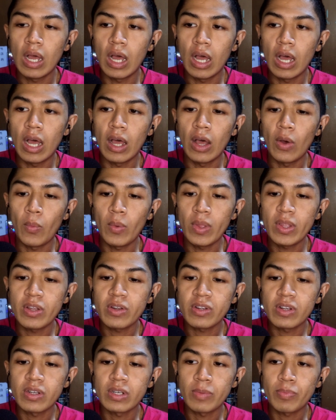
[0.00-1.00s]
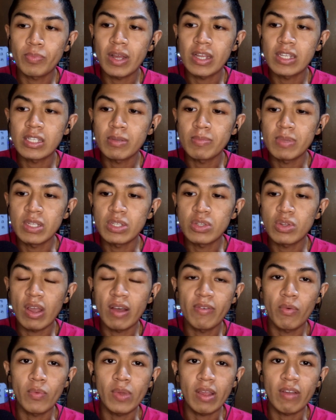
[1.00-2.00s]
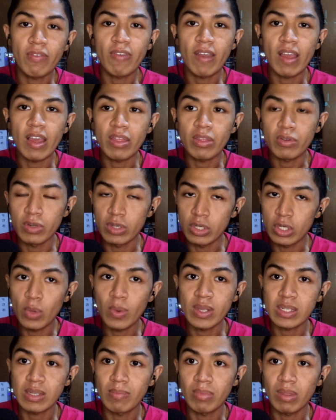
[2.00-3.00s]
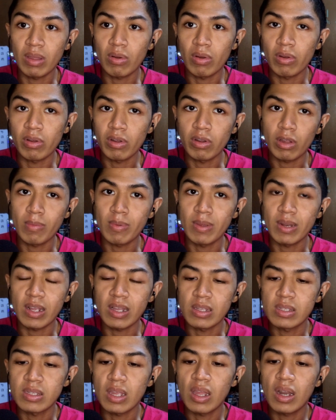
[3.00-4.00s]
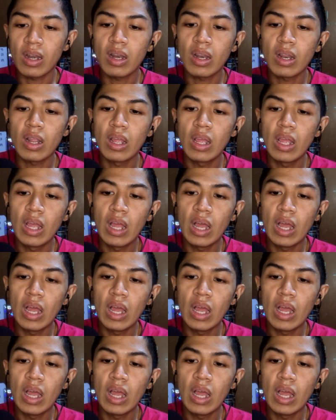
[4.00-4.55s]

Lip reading: When you're depressed, it means you have a weak faith, or you're doing something wrong. You're committing a sin.